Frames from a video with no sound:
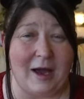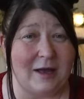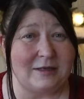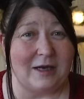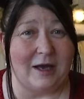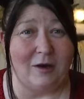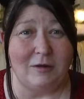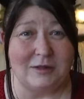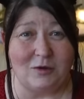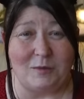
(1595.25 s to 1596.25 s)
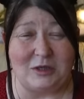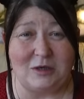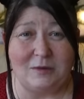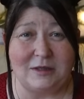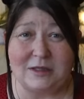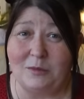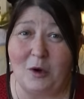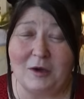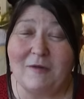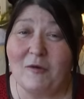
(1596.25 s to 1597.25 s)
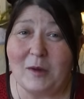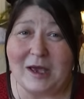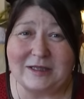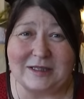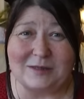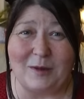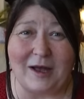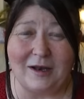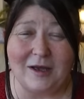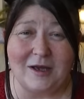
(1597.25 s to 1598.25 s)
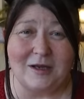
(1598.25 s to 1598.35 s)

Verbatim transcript: And I'll also be doing some more giveaways as well.